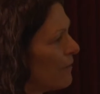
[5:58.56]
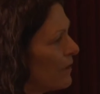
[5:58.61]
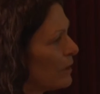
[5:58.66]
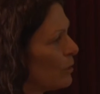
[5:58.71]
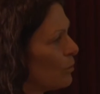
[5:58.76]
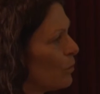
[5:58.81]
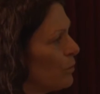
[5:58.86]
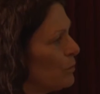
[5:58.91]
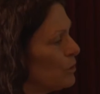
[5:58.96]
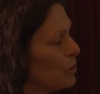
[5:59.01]
at the
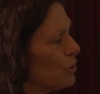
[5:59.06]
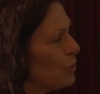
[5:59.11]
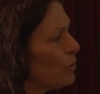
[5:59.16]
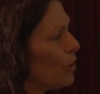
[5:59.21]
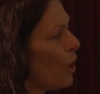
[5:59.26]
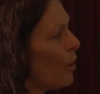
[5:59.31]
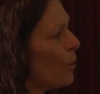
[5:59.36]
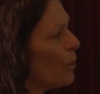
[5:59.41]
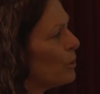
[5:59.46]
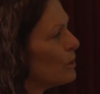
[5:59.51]
moment 2
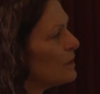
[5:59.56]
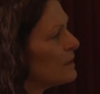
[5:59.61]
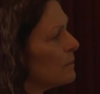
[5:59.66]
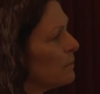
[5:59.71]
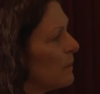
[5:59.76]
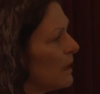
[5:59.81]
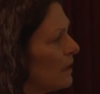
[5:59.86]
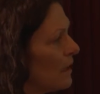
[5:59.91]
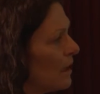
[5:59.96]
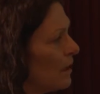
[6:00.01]
cohorts,
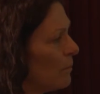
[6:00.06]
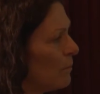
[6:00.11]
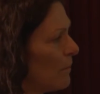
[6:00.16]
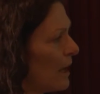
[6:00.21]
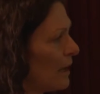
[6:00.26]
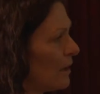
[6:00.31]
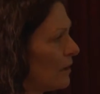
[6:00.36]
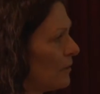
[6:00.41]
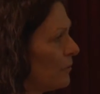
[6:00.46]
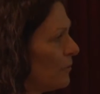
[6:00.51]
a
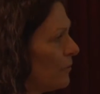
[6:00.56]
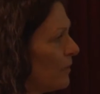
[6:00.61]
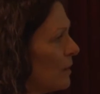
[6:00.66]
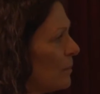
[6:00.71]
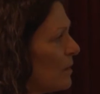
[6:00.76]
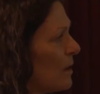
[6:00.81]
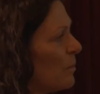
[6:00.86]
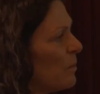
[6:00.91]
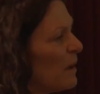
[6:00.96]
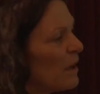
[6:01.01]
male and
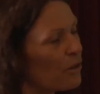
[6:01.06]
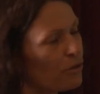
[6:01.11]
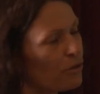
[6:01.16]
female, about